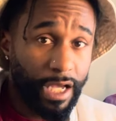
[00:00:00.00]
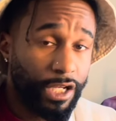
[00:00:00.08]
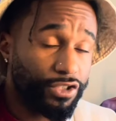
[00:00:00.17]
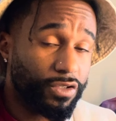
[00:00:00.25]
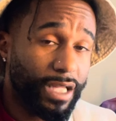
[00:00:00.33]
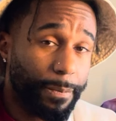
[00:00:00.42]

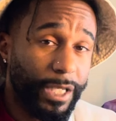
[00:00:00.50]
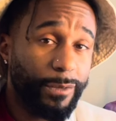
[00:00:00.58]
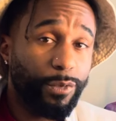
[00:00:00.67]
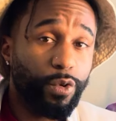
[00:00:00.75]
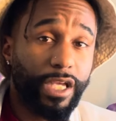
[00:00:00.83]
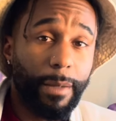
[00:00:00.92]
so that
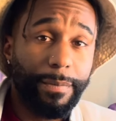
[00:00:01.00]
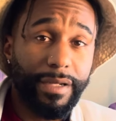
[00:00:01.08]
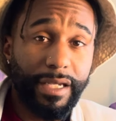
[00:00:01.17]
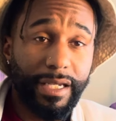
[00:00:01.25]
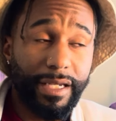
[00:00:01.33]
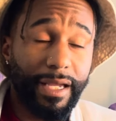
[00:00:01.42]
people can
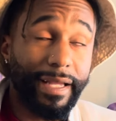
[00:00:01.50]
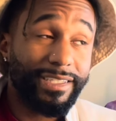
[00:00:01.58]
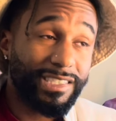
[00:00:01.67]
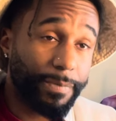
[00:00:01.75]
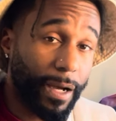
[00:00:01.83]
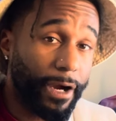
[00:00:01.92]
be
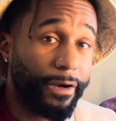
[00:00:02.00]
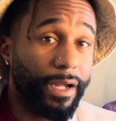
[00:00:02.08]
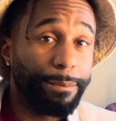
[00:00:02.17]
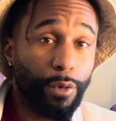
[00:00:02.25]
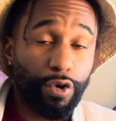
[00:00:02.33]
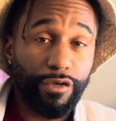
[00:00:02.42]
inspired
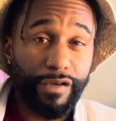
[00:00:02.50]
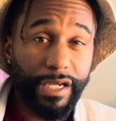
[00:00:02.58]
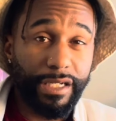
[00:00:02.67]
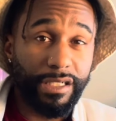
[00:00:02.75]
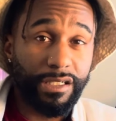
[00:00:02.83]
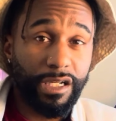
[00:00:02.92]
and
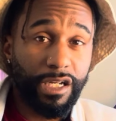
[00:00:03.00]
motivated